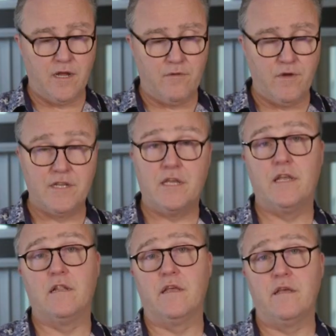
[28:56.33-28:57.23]
I went to
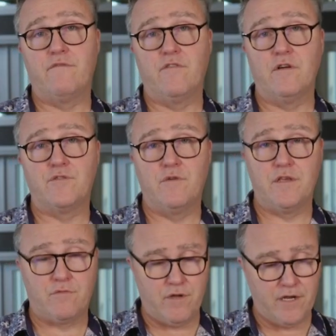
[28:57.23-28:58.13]
Italy for our
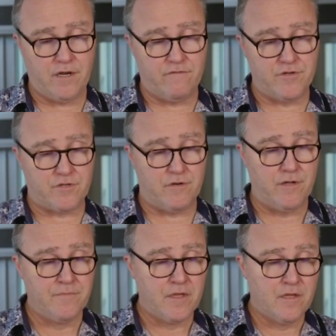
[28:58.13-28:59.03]
20th wedding anniversary.
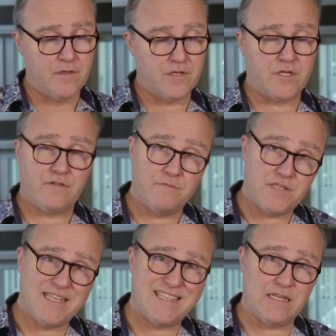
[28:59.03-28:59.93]
This is from
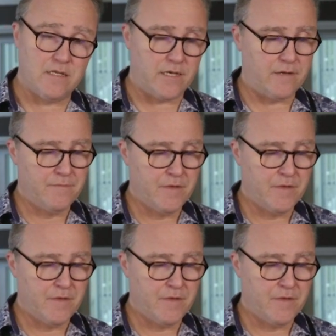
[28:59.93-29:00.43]
Sicily.